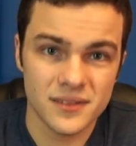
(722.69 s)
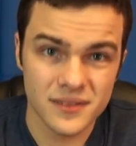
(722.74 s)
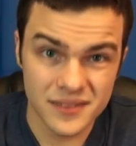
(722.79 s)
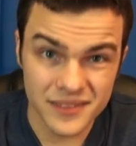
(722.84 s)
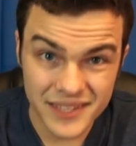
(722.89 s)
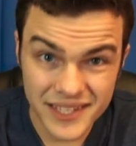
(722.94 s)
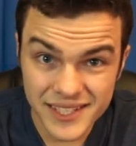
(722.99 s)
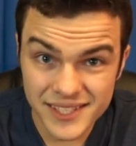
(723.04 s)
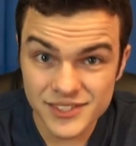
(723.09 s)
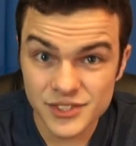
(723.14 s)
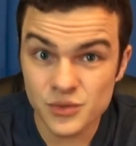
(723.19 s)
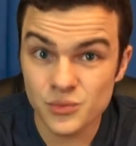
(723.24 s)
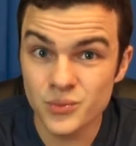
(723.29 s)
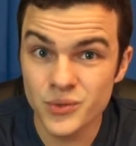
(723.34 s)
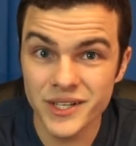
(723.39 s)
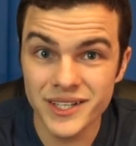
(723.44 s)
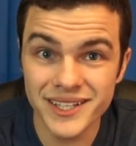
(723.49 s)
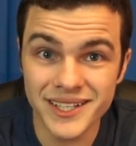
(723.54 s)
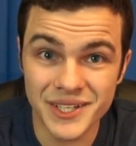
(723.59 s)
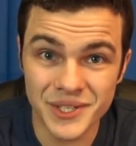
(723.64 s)
These are
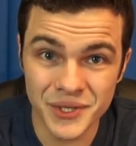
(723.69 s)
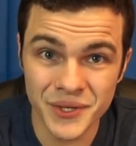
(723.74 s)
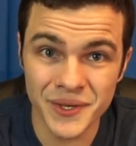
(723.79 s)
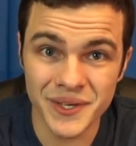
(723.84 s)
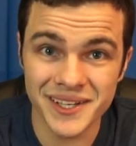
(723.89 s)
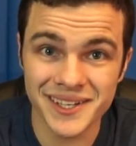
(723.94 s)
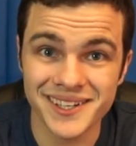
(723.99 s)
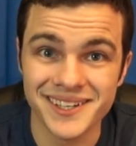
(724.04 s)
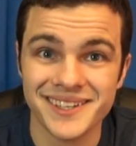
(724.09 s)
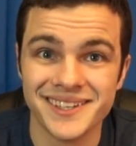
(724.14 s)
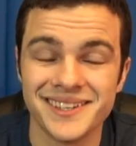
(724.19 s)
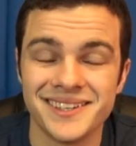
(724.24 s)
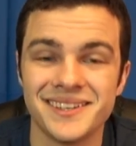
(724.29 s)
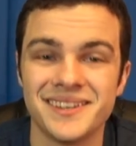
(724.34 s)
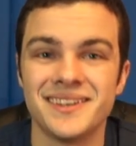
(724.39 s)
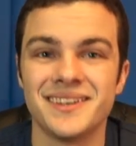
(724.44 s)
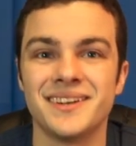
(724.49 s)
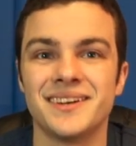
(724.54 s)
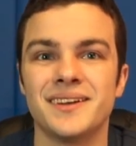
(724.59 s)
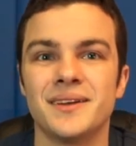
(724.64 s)
really good.
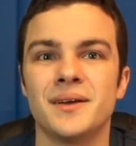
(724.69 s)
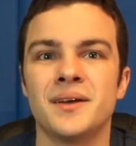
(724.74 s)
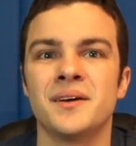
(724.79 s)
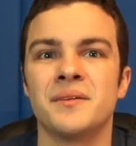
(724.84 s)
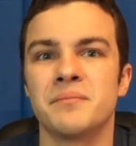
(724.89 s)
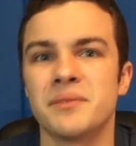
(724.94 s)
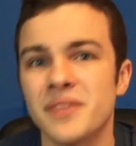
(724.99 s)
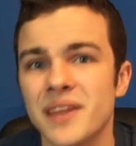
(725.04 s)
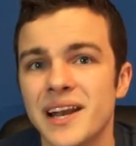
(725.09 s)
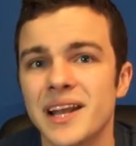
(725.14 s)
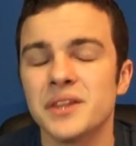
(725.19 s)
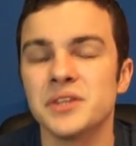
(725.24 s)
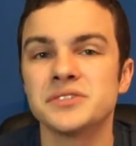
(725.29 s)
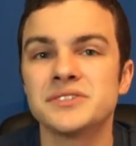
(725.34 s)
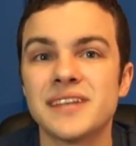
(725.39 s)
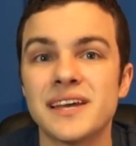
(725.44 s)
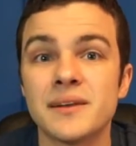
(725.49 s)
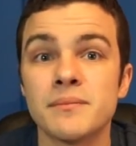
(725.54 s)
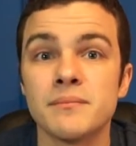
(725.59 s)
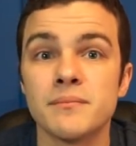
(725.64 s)
But then I
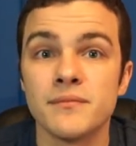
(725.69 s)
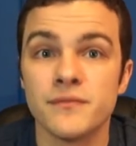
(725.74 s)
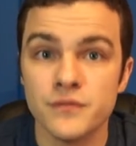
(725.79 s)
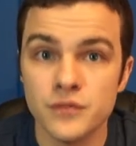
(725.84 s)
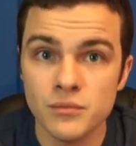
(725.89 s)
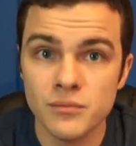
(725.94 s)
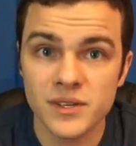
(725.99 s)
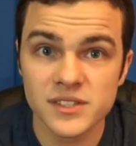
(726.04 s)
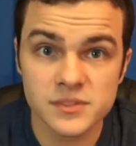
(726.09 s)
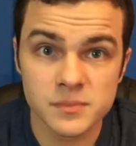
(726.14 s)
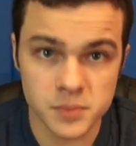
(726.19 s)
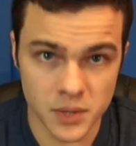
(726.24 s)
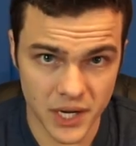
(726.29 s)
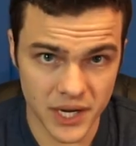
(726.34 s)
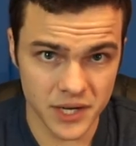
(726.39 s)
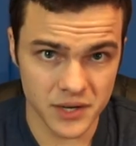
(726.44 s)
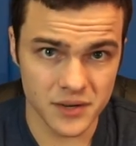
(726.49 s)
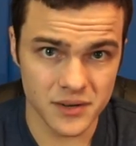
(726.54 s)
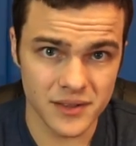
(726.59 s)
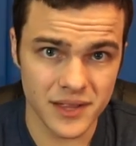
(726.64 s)
looked at a few months
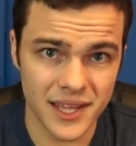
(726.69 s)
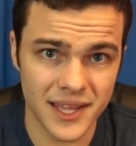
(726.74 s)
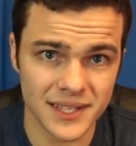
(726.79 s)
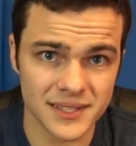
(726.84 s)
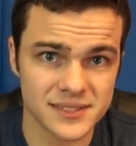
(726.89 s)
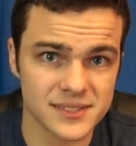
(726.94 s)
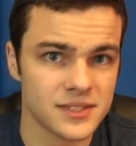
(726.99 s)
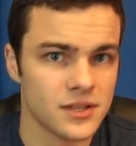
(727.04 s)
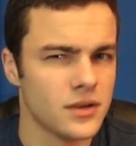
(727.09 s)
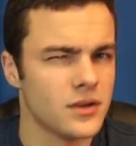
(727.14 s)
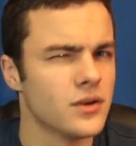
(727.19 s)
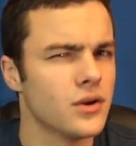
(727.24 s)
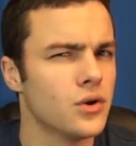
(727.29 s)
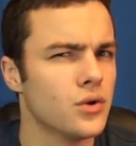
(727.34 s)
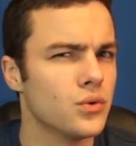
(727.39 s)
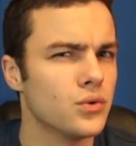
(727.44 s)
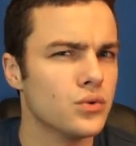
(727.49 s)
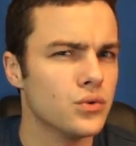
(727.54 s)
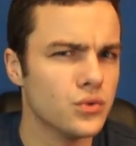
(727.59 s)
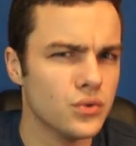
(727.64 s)
prior to that.
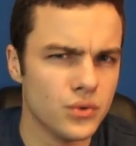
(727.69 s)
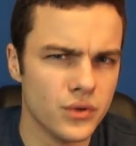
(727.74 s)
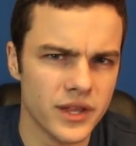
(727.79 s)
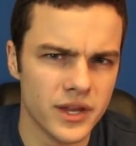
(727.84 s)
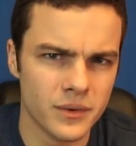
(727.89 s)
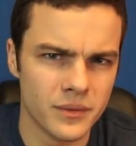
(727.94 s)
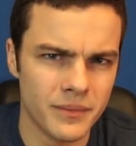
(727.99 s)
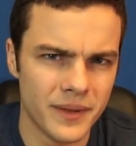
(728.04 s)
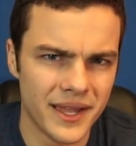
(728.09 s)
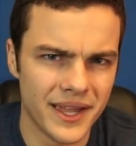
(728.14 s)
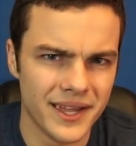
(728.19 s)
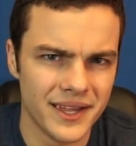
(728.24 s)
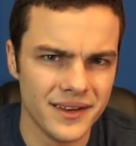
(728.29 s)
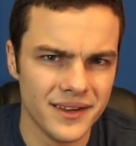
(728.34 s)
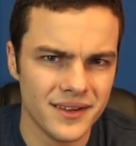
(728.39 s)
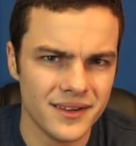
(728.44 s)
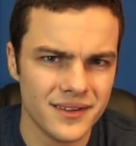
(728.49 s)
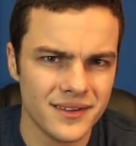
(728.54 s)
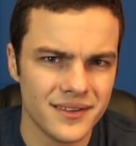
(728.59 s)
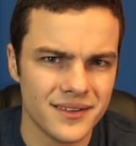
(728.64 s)
Ooh, they were
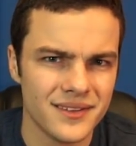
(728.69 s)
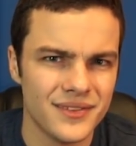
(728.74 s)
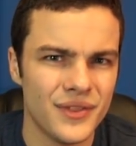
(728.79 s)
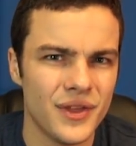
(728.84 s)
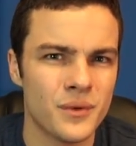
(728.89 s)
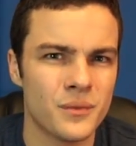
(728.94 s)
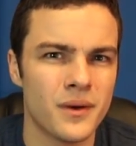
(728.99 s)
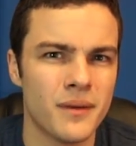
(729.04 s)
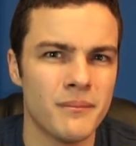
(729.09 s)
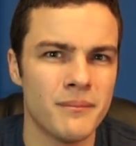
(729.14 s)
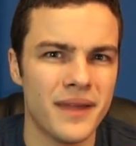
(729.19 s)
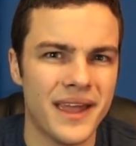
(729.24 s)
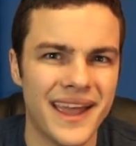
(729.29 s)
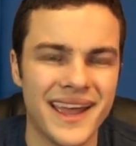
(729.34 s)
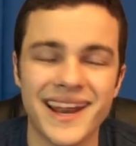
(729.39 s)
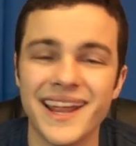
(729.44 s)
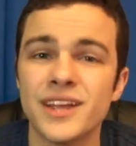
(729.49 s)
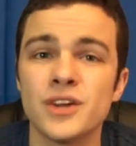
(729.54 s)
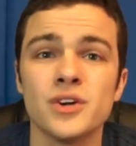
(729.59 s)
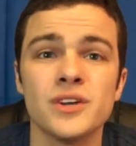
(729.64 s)
bad. They were
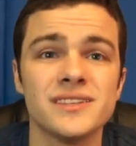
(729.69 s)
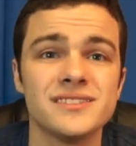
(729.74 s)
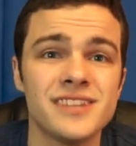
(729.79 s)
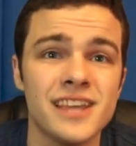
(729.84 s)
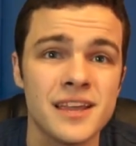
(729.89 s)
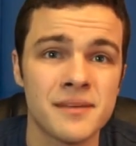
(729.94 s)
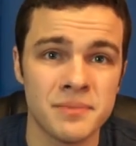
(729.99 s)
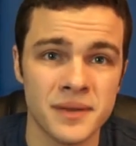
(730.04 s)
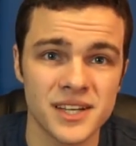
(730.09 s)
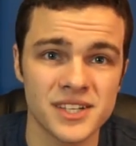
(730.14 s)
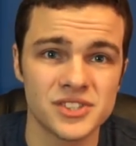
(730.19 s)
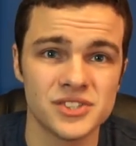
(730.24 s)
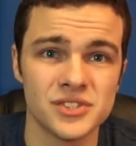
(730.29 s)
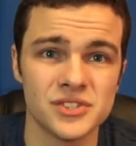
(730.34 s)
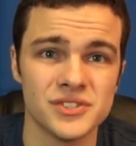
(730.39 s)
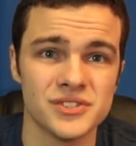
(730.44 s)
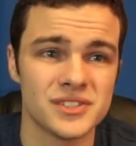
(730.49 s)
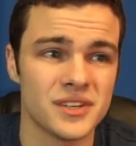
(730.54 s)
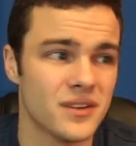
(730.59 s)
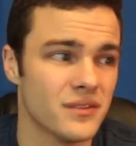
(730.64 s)
bad. I couldn't take
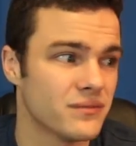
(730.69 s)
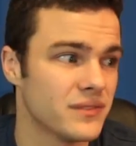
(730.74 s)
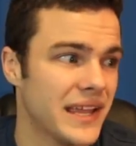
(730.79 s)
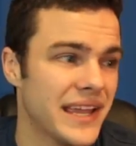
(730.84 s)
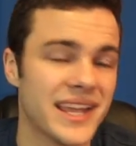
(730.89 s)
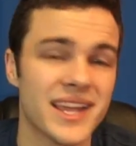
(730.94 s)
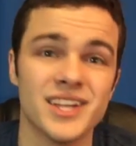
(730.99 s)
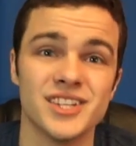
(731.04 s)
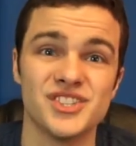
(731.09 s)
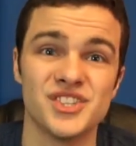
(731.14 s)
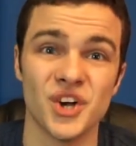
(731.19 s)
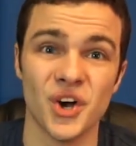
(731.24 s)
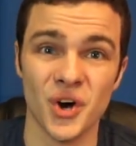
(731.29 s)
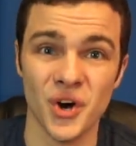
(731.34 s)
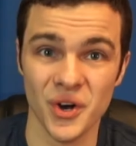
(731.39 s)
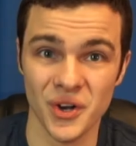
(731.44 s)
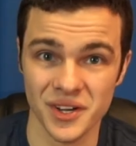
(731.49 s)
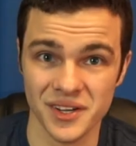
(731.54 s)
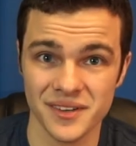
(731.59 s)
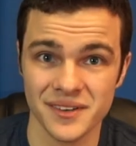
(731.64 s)
pictures of like a
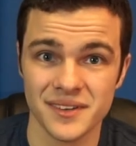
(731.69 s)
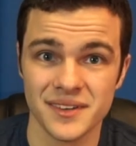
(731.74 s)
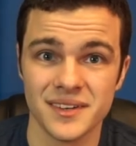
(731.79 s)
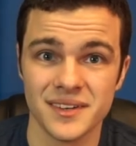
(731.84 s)
dog.